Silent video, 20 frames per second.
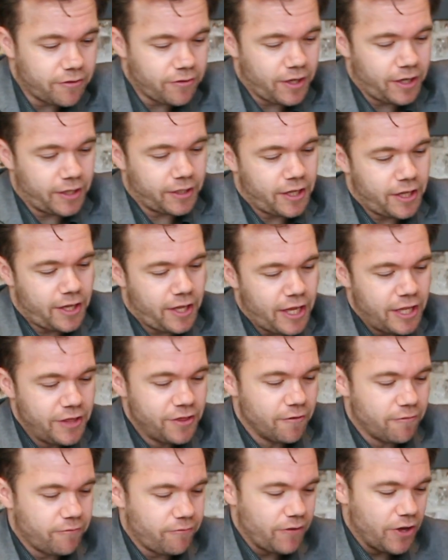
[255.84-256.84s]
thing in
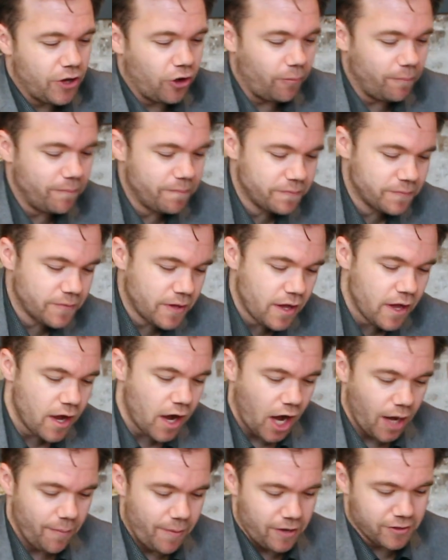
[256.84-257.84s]
the film
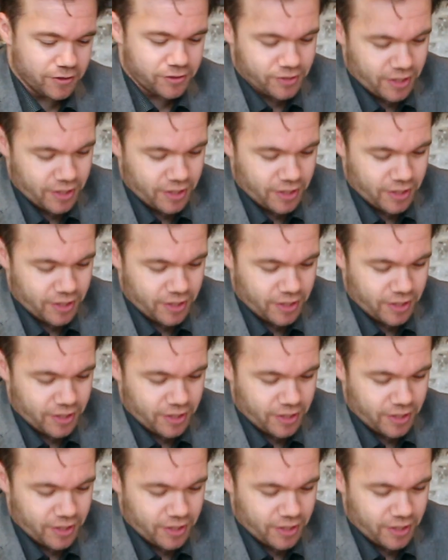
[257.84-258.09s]
about